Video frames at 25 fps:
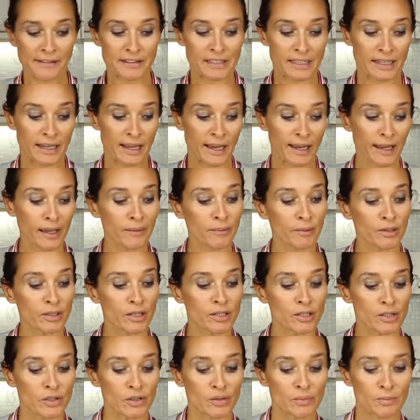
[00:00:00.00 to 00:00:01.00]
Today I'm going
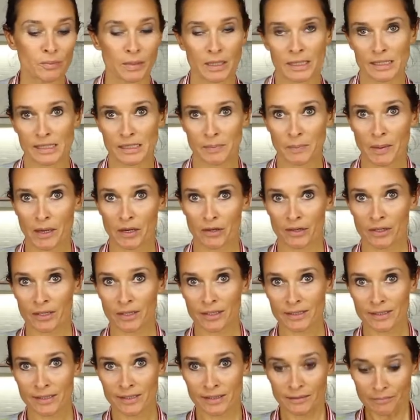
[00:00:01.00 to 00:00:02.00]
to do mixed
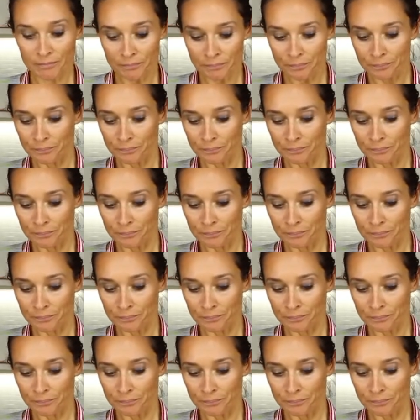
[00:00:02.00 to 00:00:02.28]
berries,